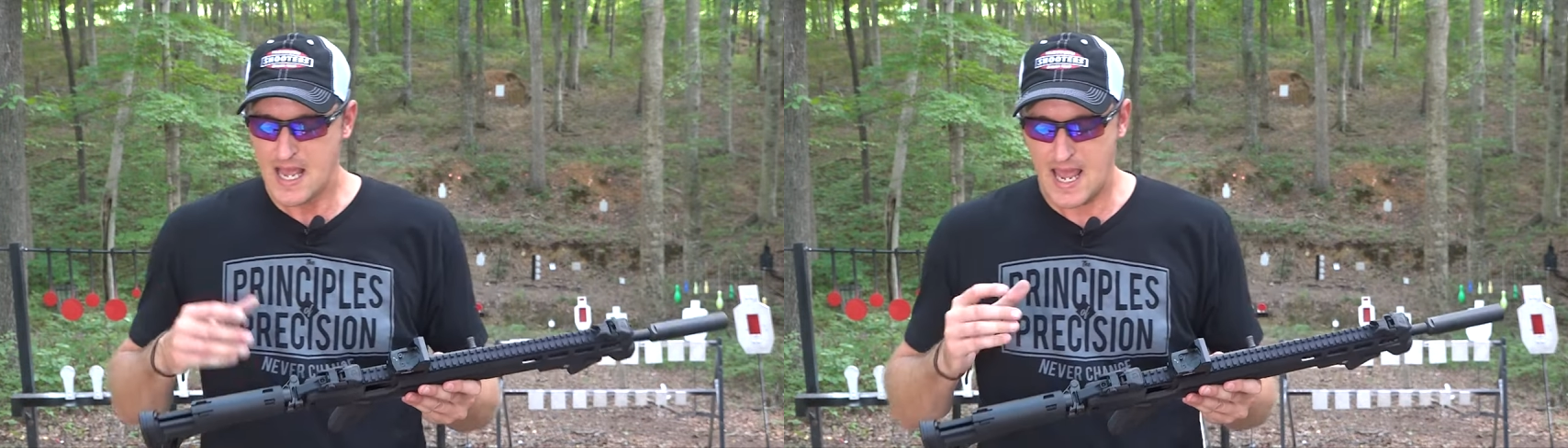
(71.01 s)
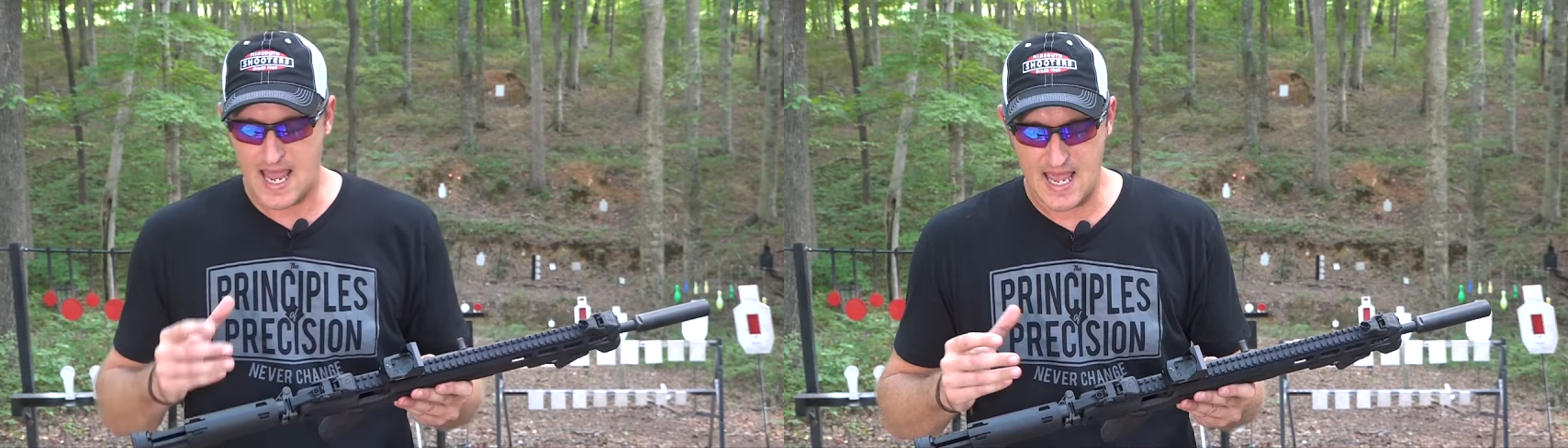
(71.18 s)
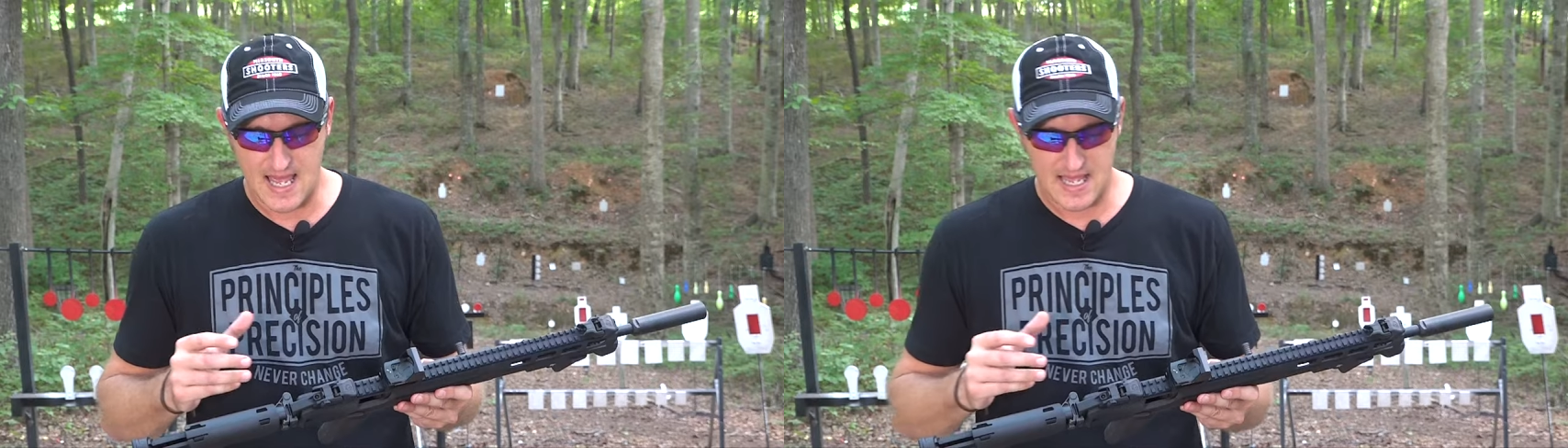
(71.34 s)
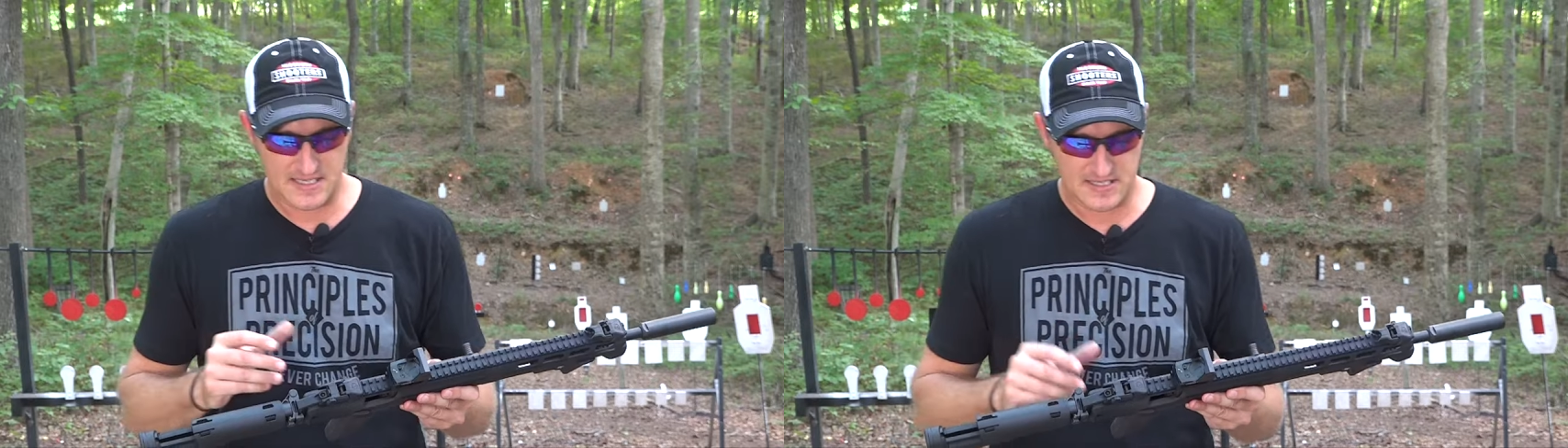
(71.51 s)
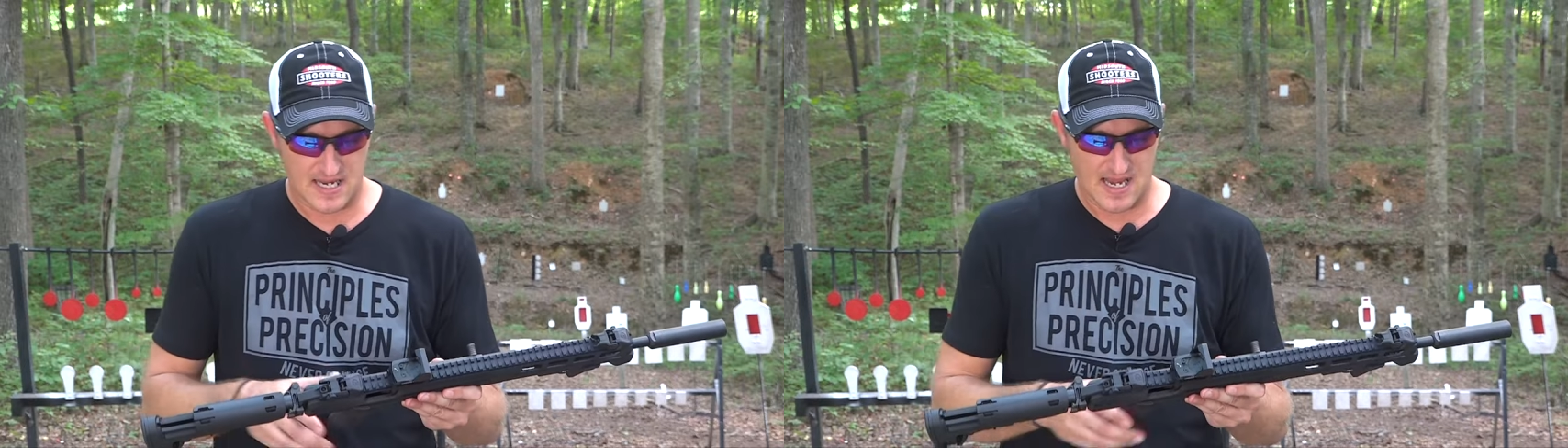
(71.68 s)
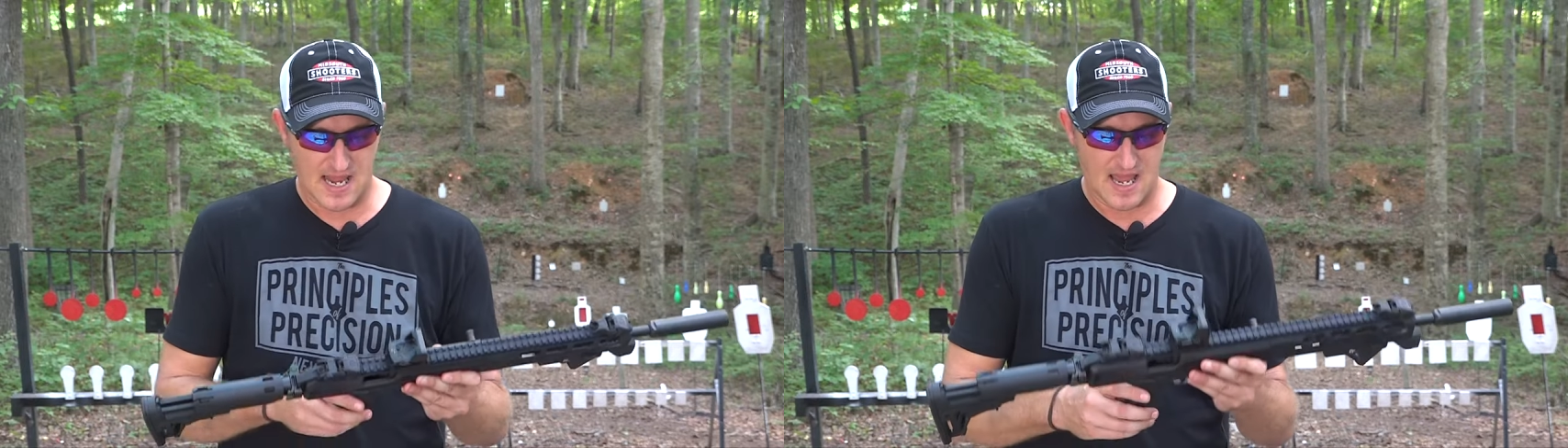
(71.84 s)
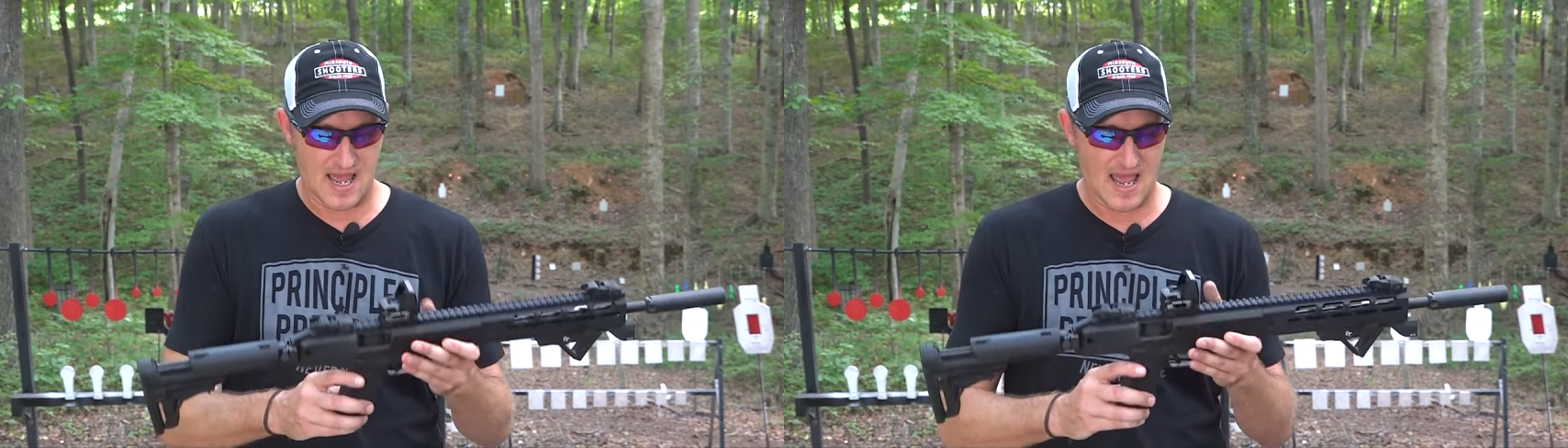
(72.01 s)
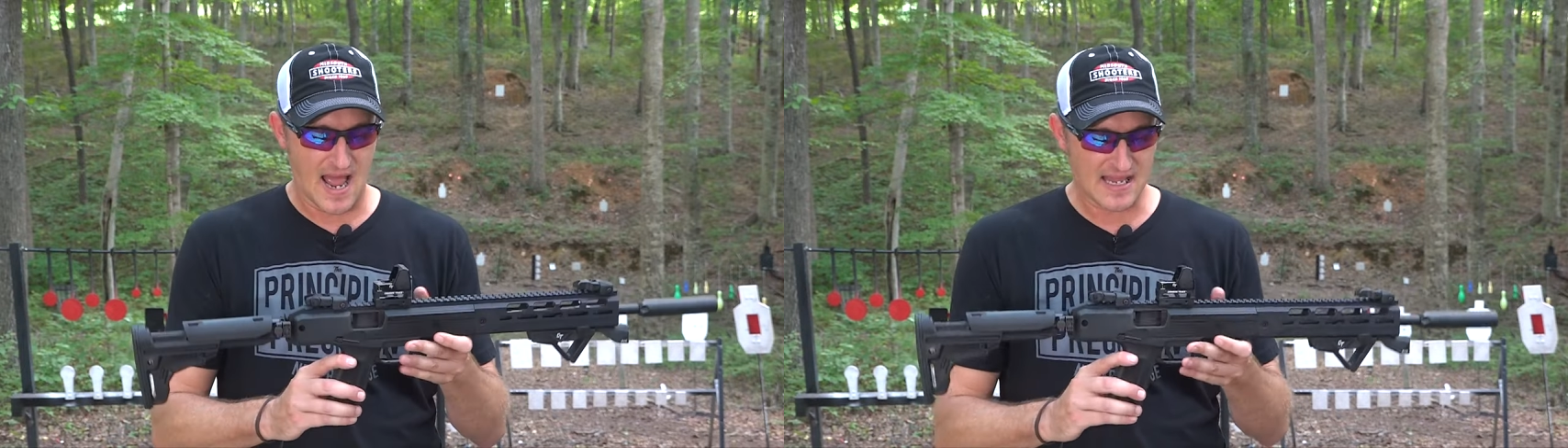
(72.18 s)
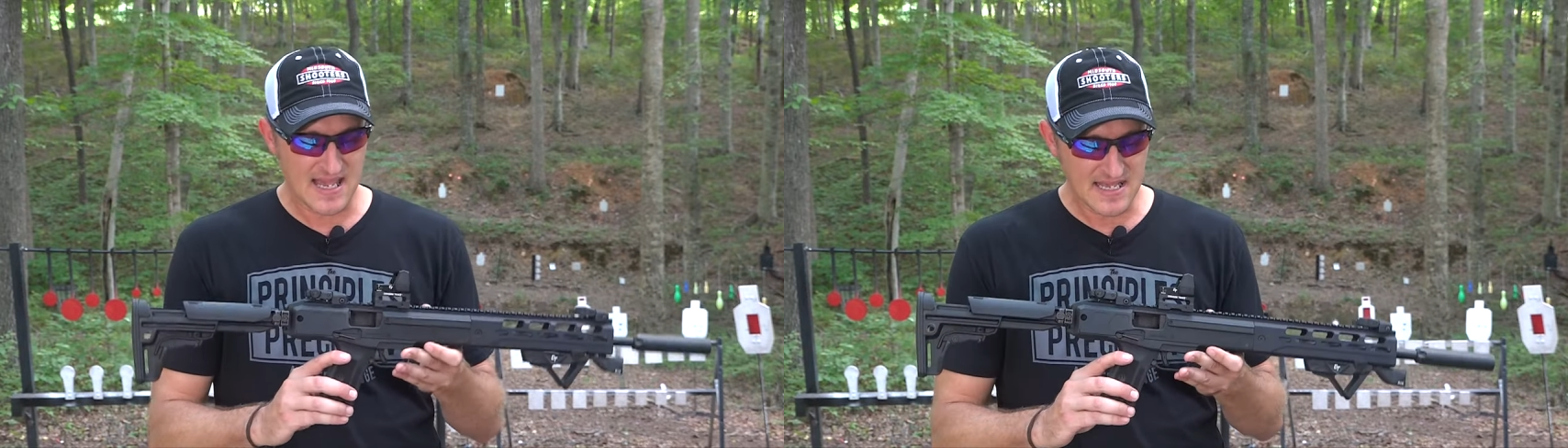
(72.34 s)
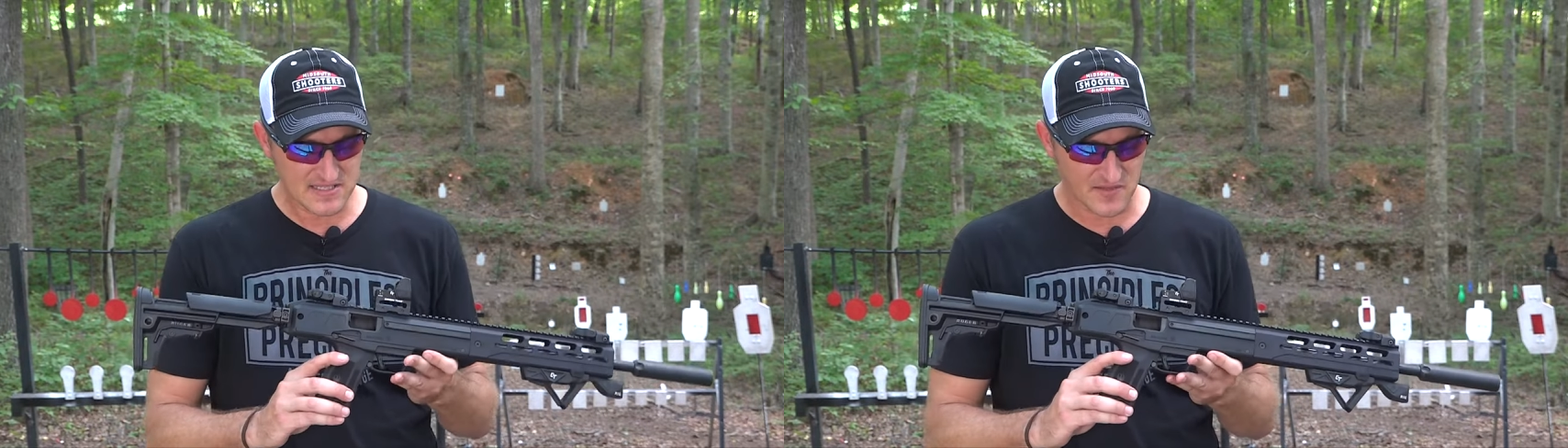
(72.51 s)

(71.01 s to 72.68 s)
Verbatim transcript: and I guess